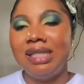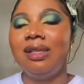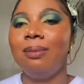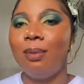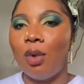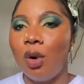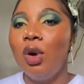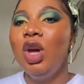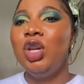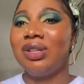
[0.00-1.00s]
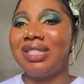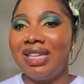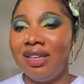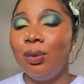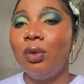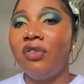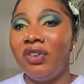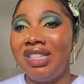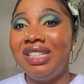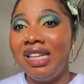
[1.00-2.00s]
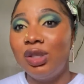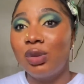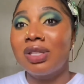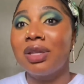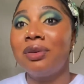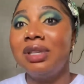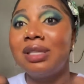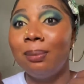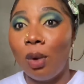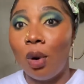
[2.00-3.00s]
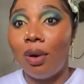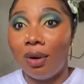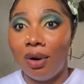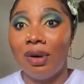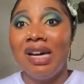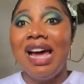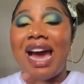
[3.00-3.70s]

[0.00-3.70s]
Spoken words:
the more your skin will feel the need to secrete more oil.